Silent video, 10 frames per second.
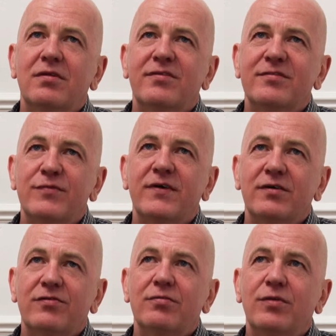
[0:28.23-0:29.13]
some of
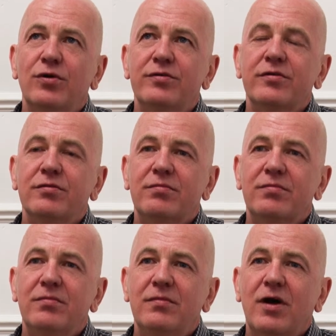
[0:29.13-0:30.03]
Act Up London
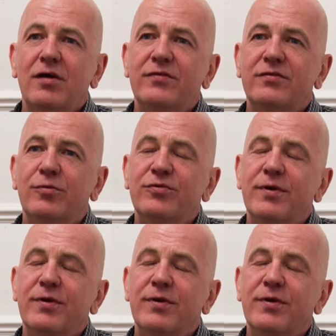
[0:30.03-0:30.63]
up